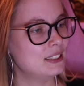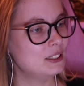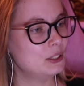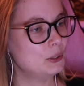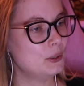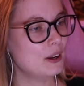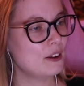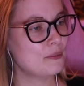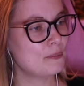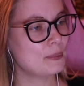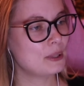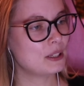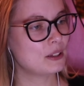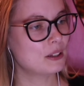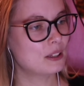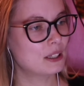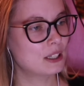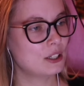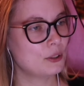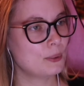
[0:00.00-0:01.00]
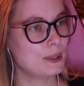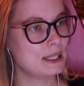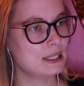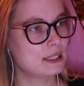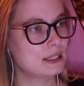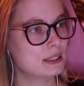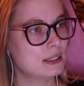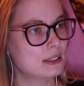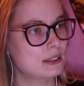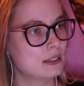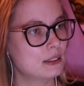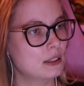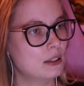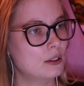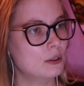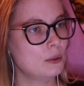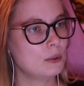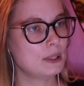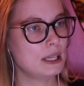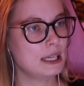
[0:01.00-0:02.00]
You have begun a quest.
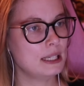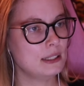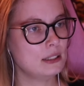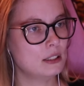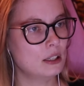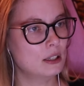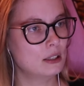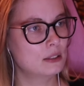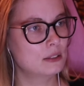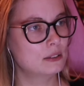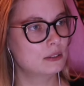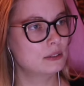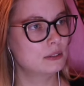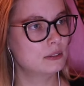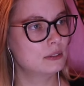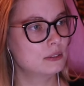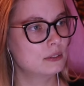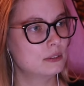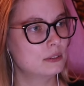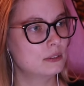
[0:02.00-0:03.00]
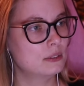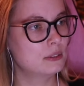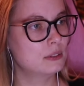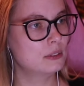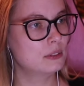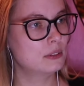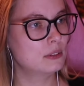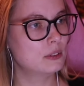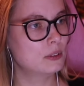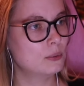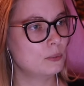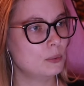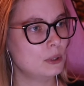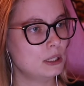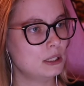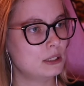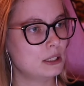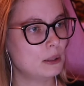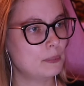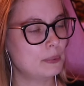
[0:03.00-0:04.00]
Okay, sir.
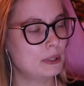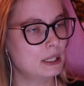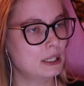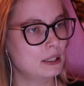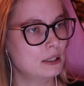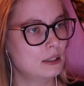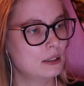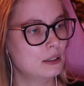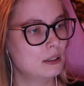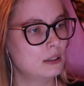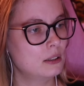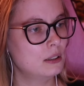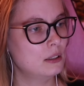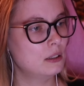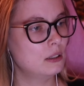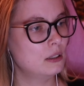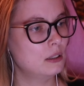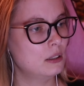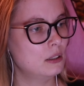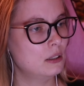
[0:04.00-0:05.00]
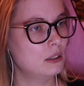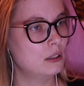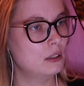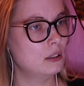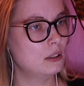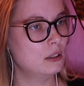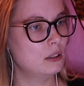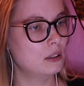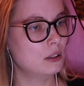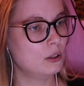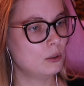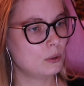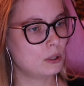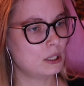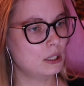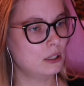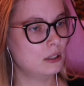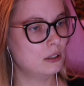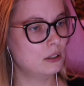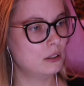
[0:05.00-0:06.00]
What is happening?
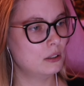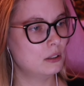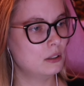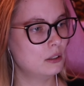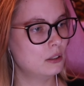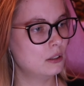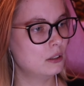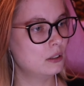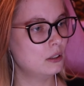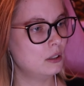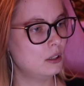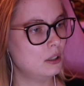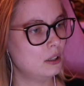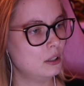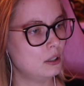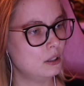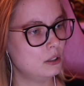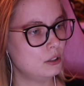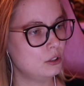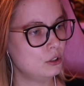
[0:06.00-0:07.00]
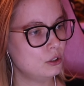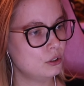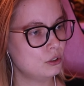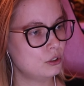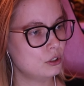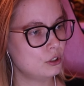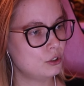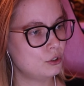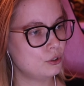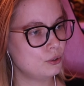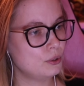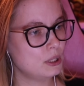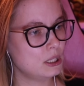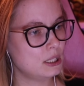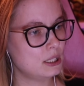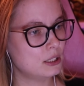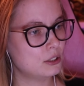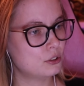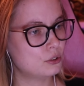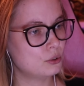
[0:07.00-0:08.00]
Okay. Use the duty
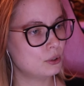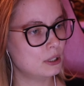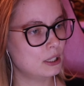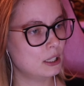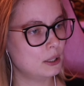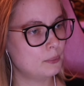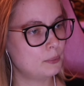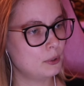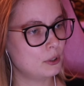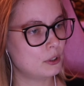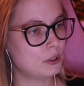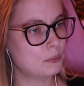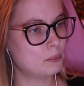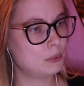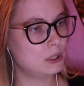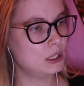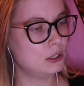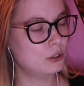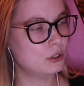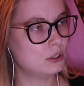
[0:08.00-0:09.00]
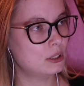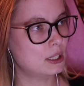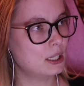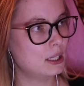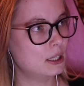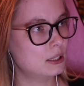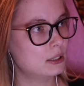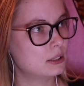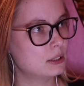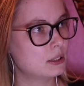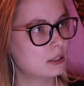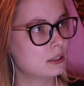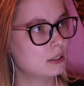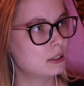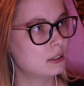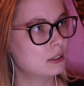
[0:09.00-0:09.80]
list to help you complete your task.